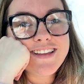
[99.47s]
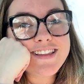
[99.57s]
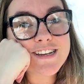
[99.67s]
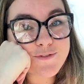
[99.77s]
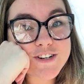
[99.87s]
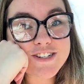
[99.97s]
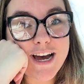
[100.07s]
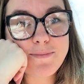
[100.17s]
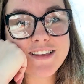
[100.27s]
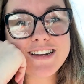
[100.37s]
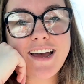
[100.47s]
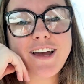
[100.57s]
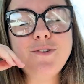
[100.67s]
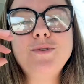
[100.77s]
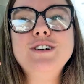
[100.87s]
This first stop of the
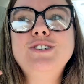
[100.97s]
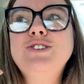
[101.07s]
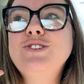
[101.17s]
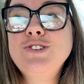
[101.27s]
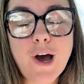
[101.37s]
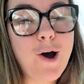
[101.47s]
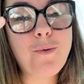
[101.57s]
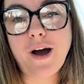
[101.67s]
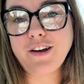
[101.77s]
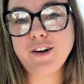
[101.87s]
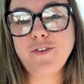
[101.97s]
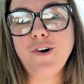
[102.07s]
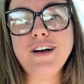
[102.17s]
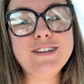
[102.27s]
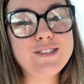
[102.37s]
day was so
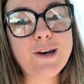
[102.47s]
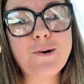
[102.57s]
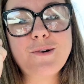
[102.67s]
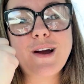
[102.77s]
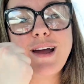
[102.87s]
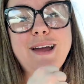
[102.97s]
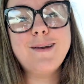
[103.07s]
wonderful and so great,